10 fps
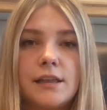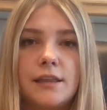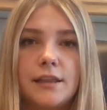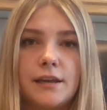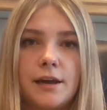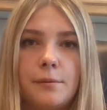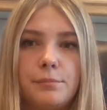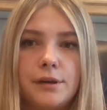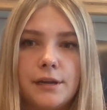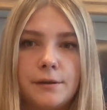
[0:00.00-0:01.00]
that the
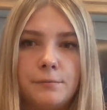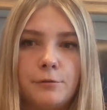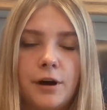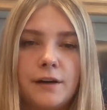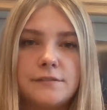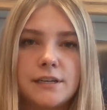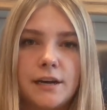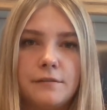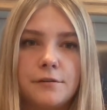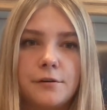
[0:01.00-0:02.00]
company will have to
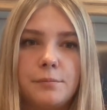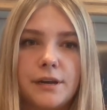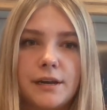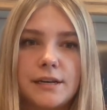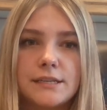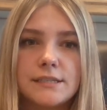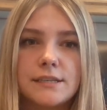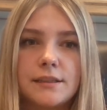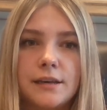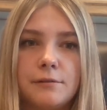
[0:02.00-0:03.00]
cover
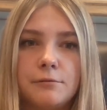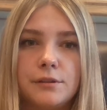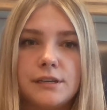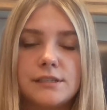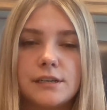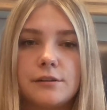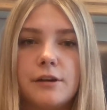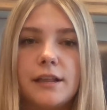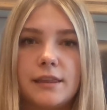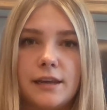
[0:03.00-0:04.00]
because they will need to
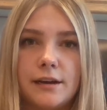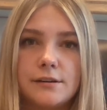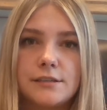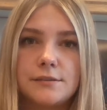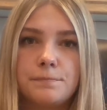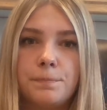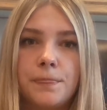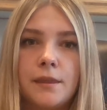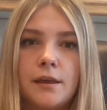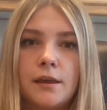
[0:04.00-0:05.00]
correct the errors.
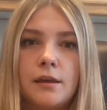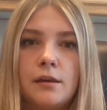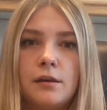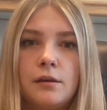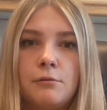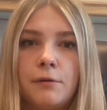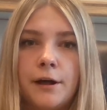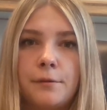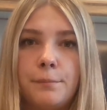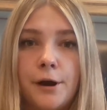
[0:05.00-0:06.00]

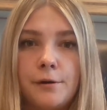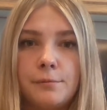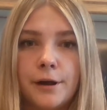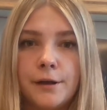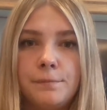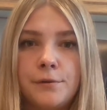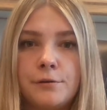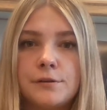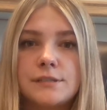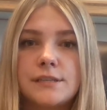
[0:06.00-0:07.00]
While Barbara,
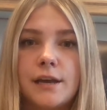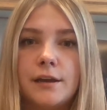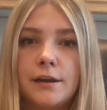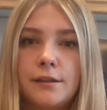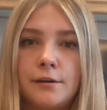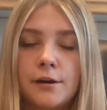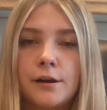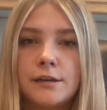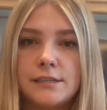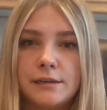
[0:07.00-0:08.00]
who is another
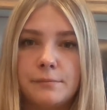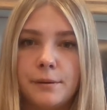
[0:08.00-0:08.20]
team